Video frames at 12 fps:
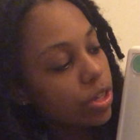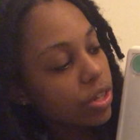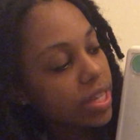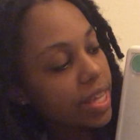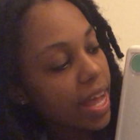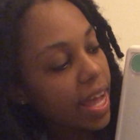
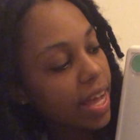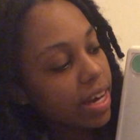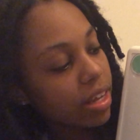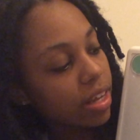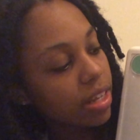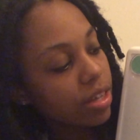just add
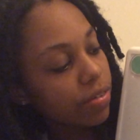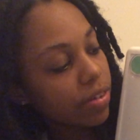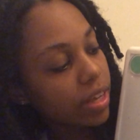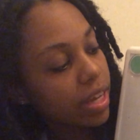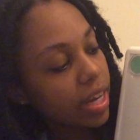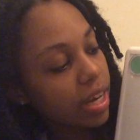a
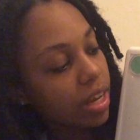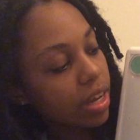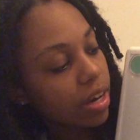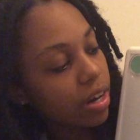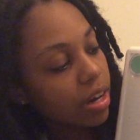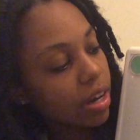different line
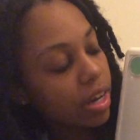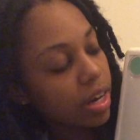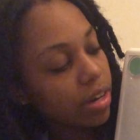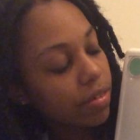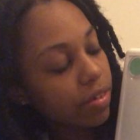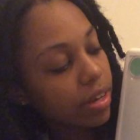here and a
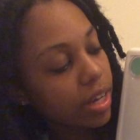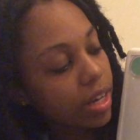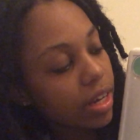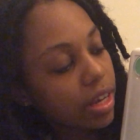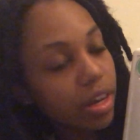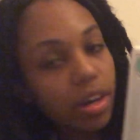different line
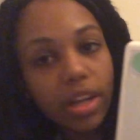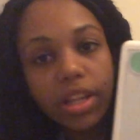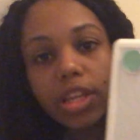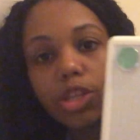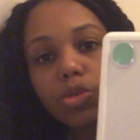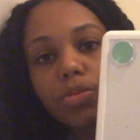here, and then
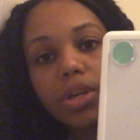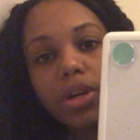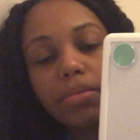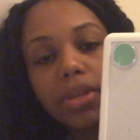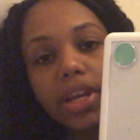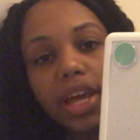this would
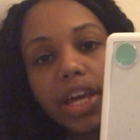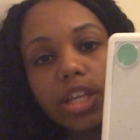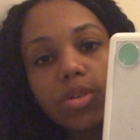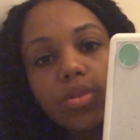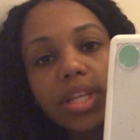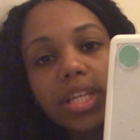become the neck.
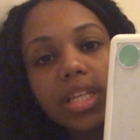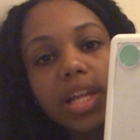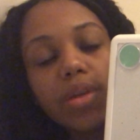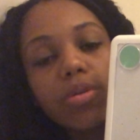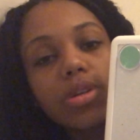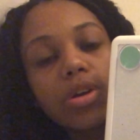So this
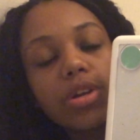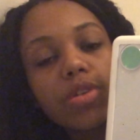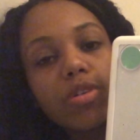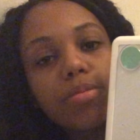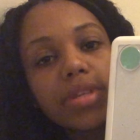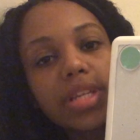line was already
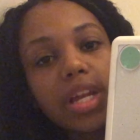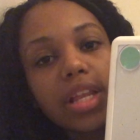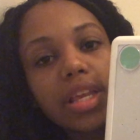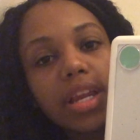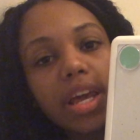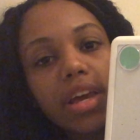representing
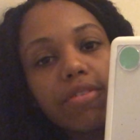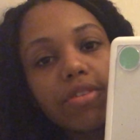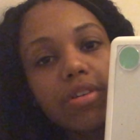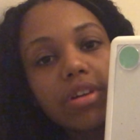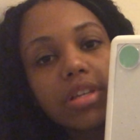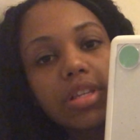the neck for
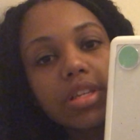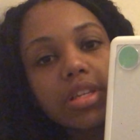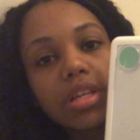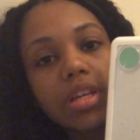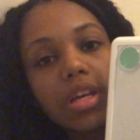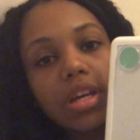us
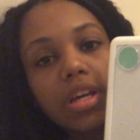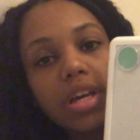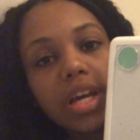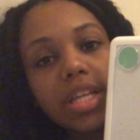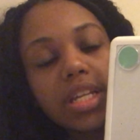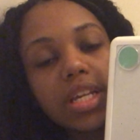
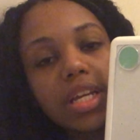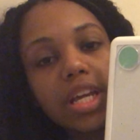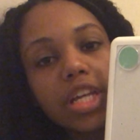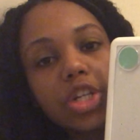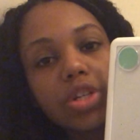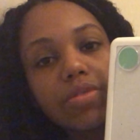as
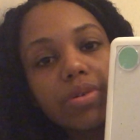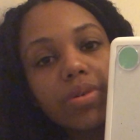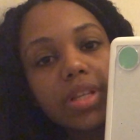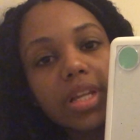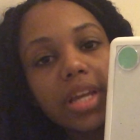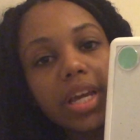indication for where
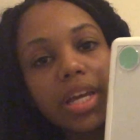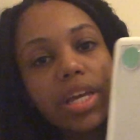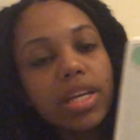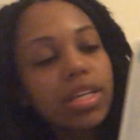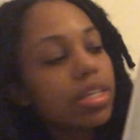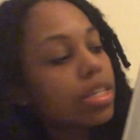the neck
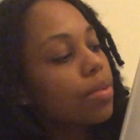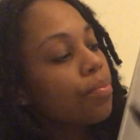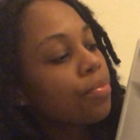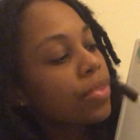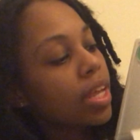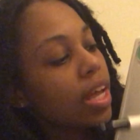is.
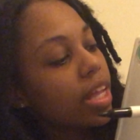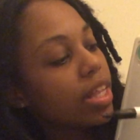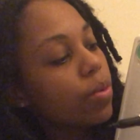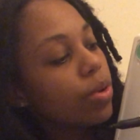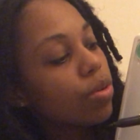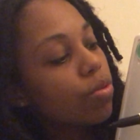And then
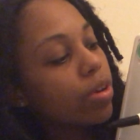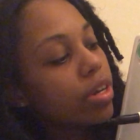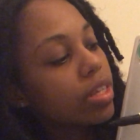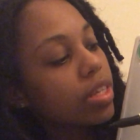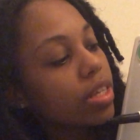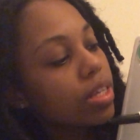we
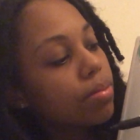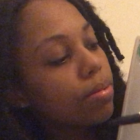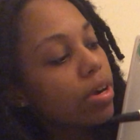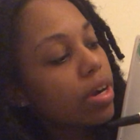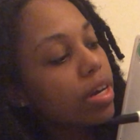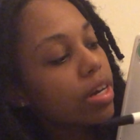erase this
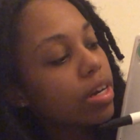part.